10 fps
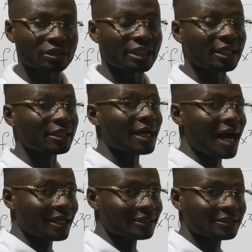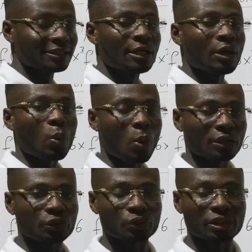then add
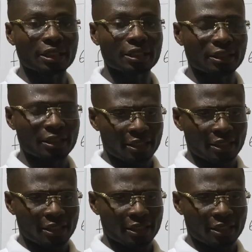1 to the